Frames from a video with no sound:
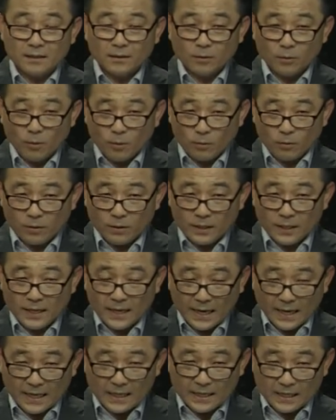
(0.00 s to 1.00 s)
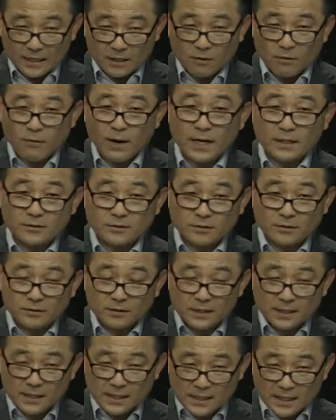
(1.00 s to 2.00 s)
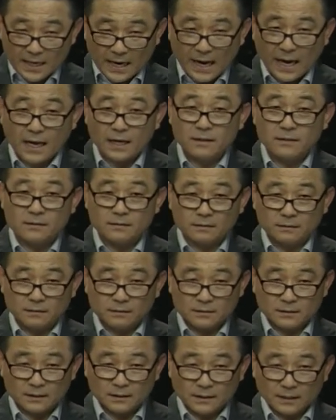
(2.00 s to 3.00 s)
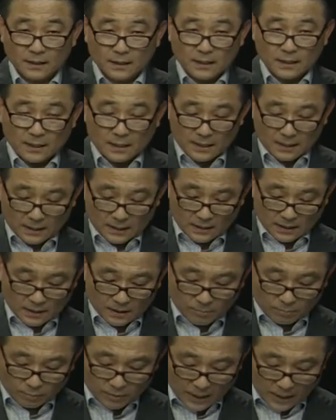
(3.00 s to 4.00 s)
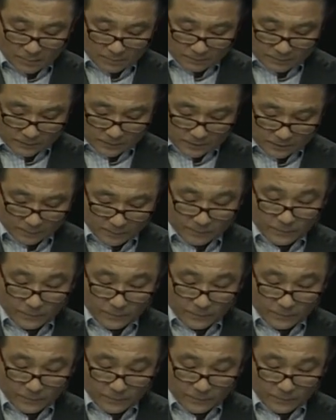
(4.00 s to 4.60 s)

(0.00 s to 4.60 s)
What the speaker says: and interactionally handled problems.